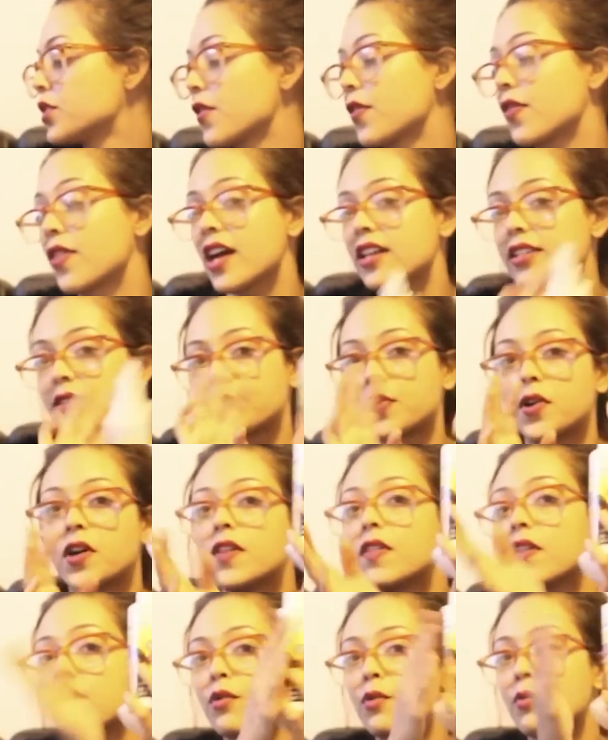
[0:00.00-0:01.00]
so that's
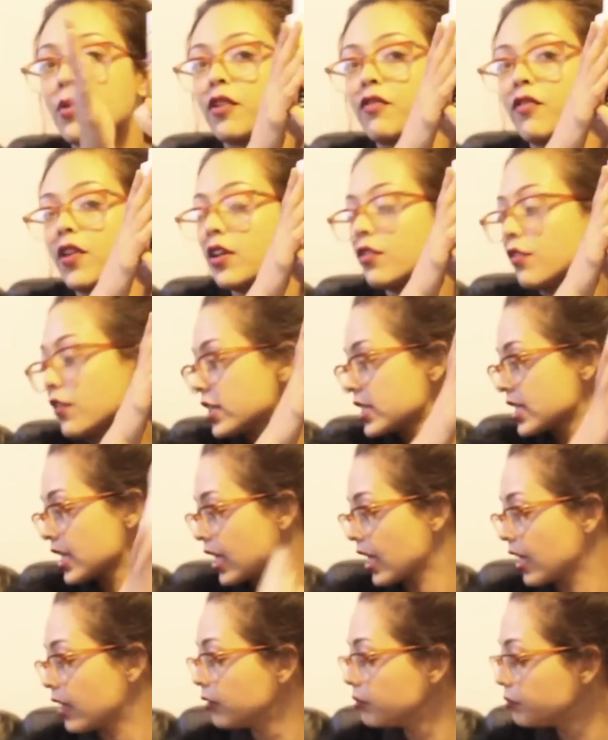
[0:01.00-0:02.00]
why they're in my favourites
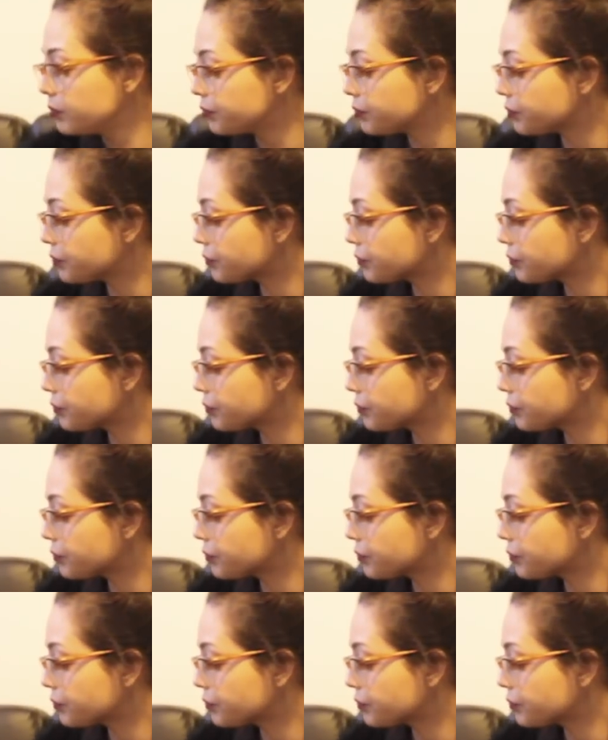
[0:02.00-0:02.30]
again.